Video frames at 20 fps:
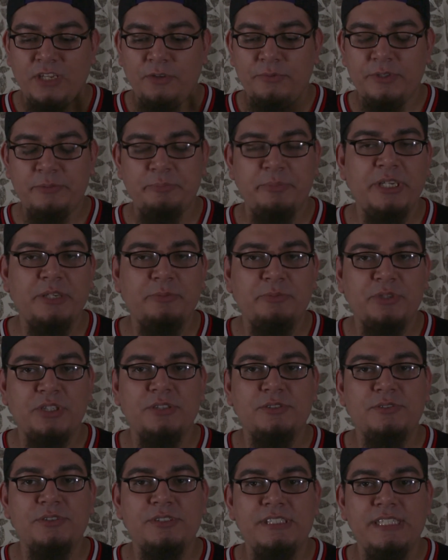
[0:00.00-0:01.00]
with Beer
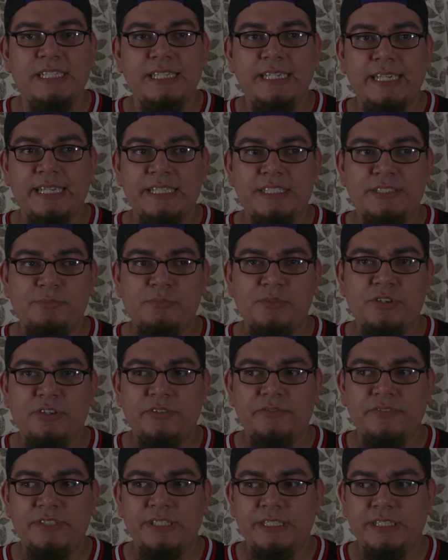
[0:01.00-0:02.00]
Bros, it's more
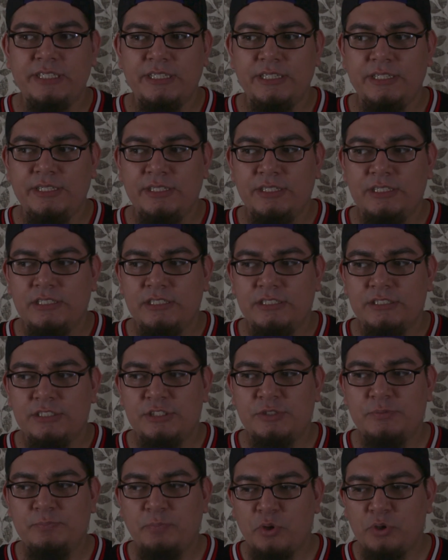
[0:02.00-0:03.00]
of a
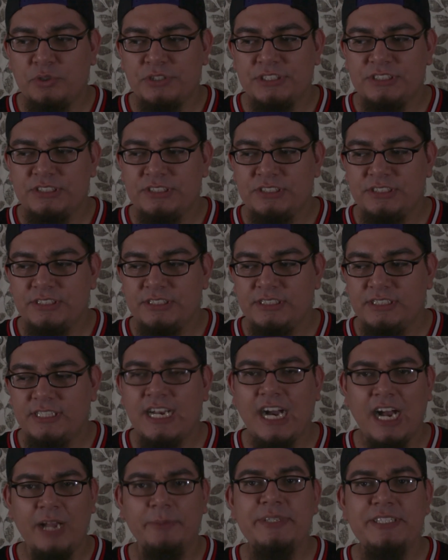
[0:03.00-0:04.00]
sports
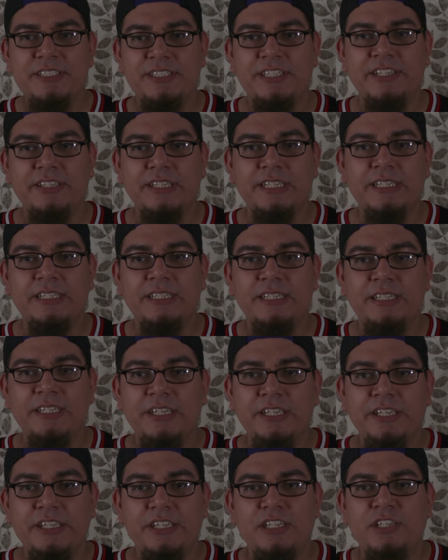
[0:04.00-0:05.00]
commentary.
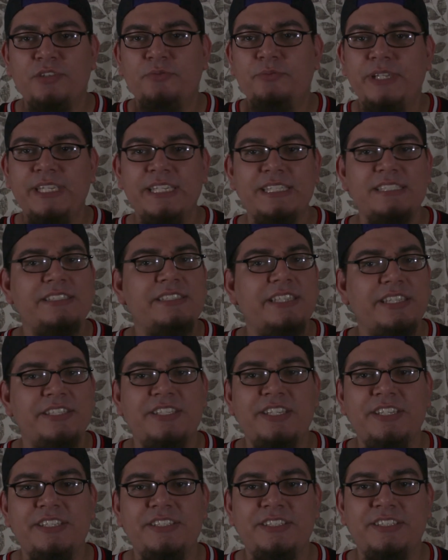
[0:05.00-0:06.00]
You know, we get
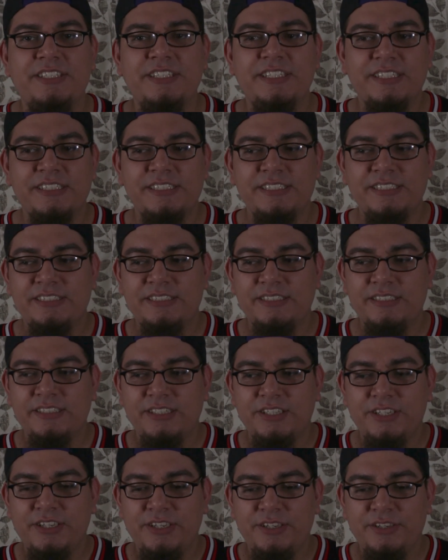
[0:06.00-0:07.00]
statistics,
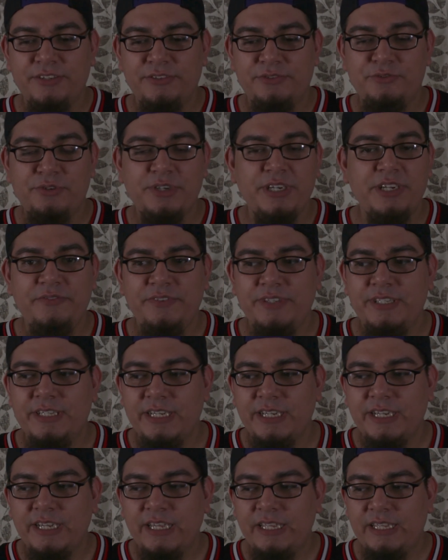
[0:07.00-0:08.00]

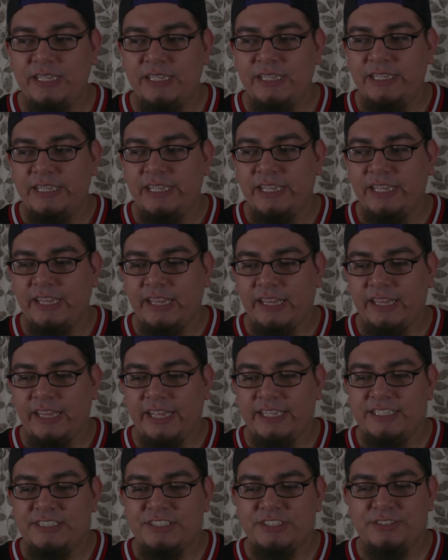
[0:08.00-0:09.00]
trivia,
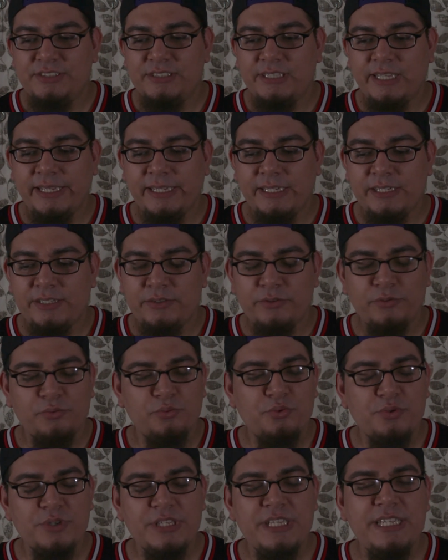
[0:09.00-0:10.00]
and just like
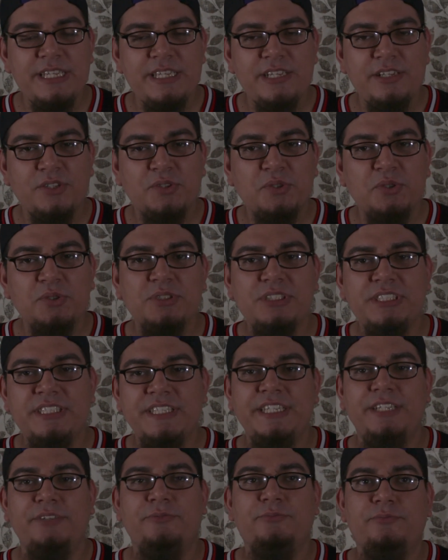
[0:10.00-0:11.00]
really cool
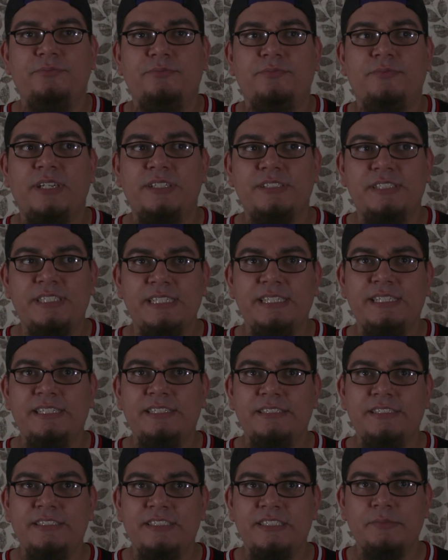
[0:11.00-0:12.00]
shit while
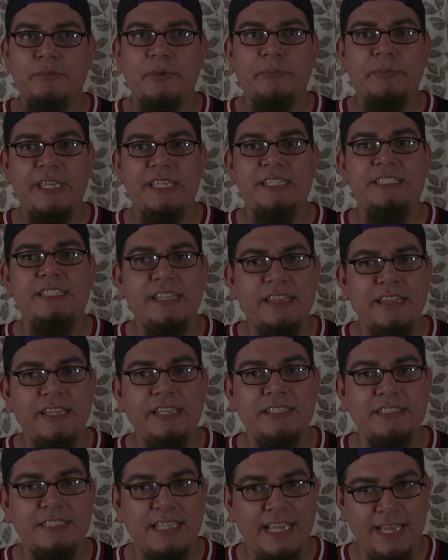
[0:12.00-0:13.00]
seeing some amazing
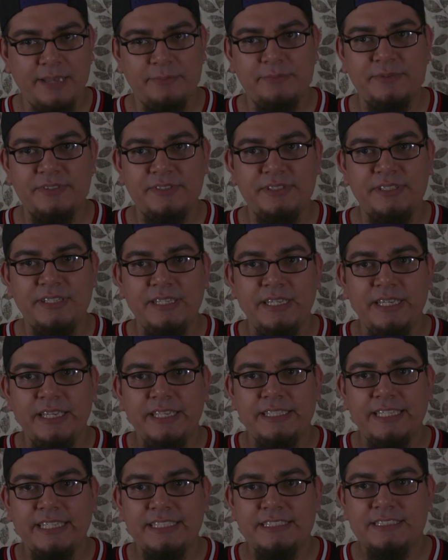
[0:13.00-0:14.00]
things happen.
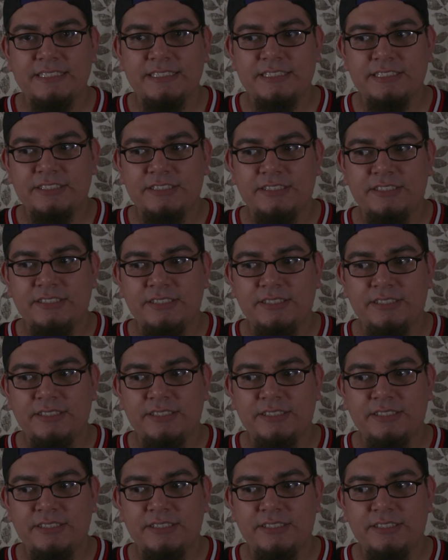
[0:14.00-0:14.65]
That's